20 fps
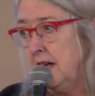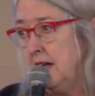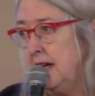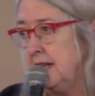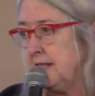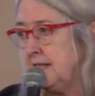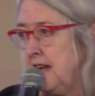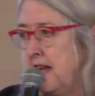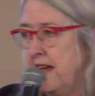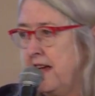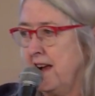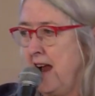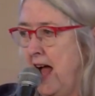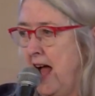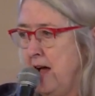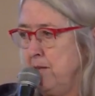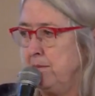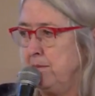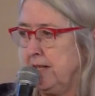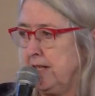It's an
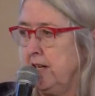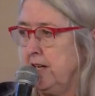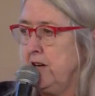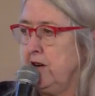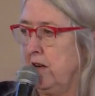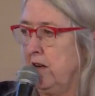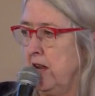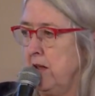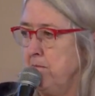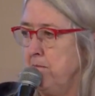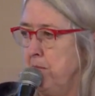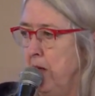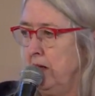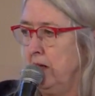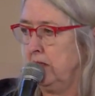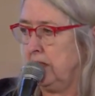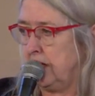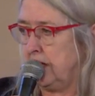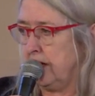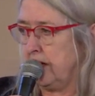absolutely
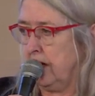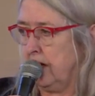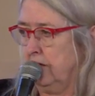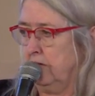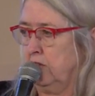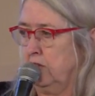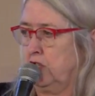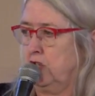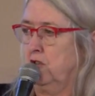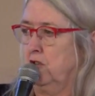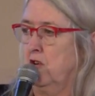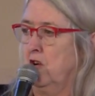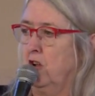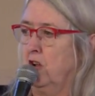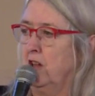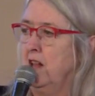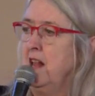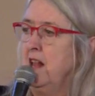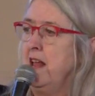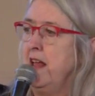
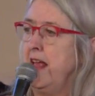multicultural,